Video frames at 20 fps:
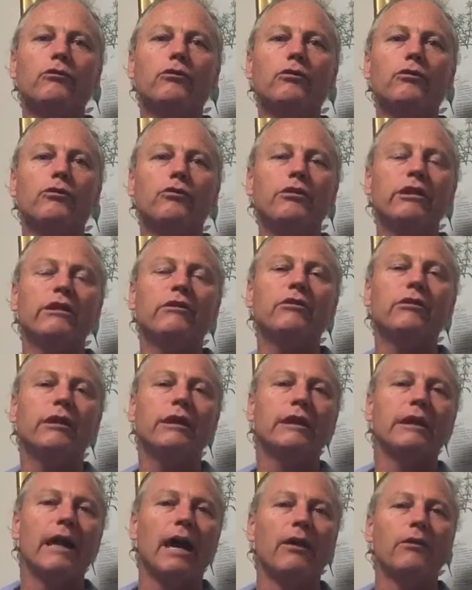to
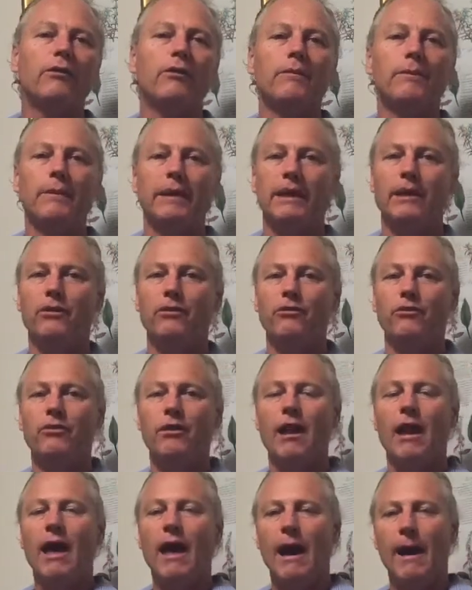1600 meters
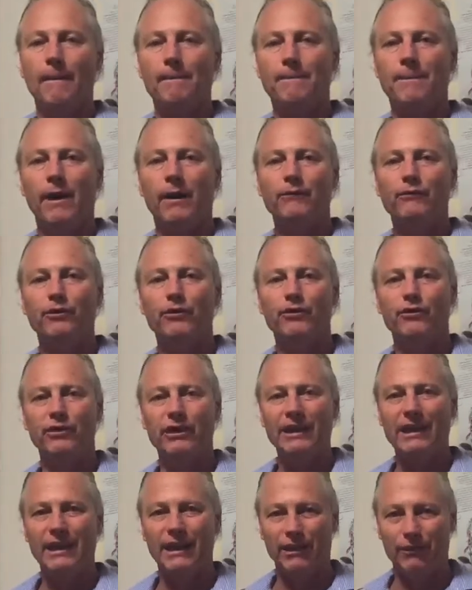above
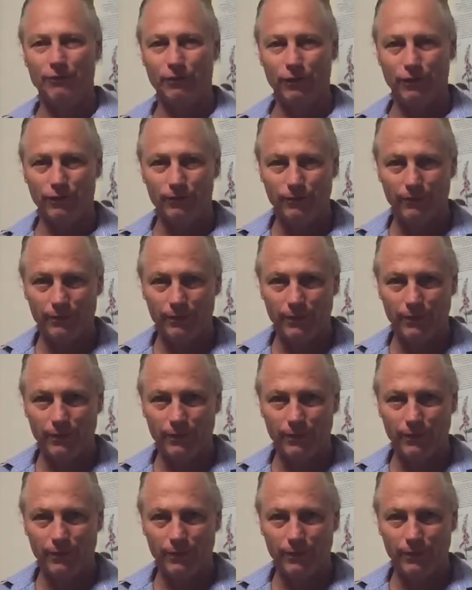sea level.